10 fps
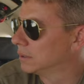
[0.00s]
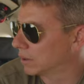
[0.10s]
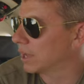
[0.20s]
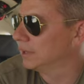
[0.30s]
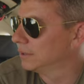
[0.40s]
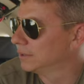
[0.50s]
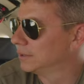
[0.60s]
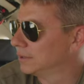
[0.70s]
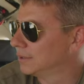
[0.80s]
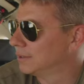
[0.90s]

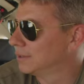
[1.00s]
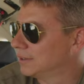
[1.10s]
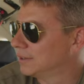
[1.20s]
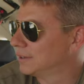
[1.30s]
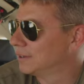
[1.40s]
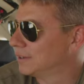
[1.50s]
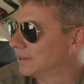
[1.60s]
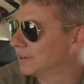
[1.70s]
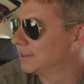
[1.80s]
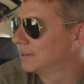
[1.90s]

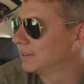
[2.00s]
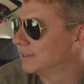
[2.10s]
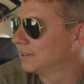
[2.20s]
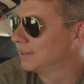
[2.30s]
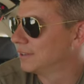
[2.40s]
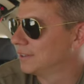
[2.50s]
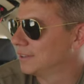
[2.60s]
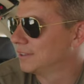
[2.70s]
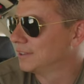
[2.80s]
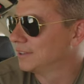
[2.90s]
This person isn't speaking.